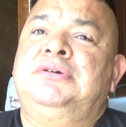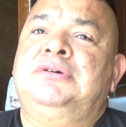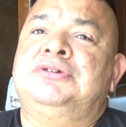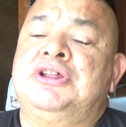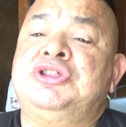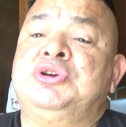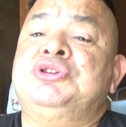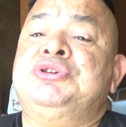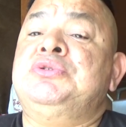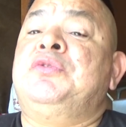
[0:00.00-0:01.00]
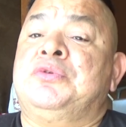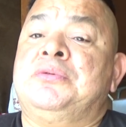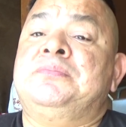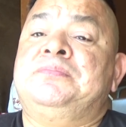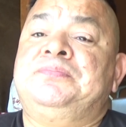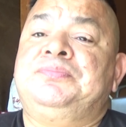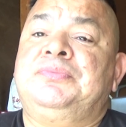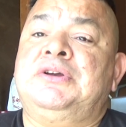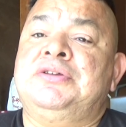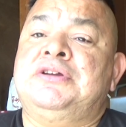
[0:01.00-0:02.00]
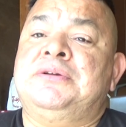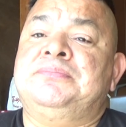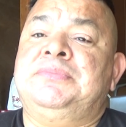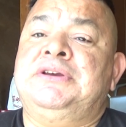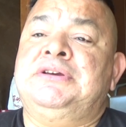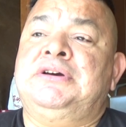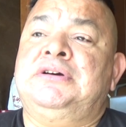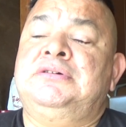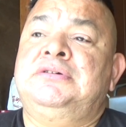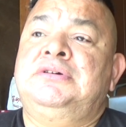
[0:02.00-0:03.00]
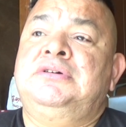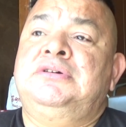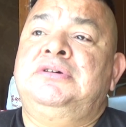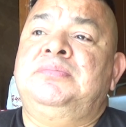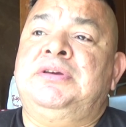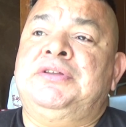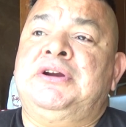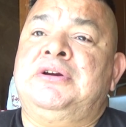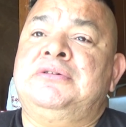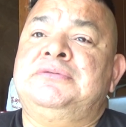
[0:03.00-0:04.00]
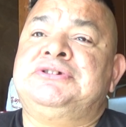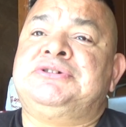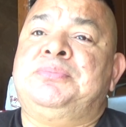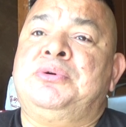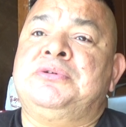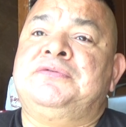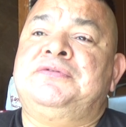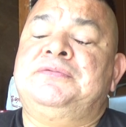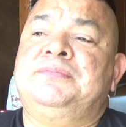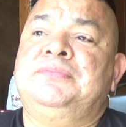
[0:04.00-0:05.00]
nothing you can do for them other than be there and be supportive.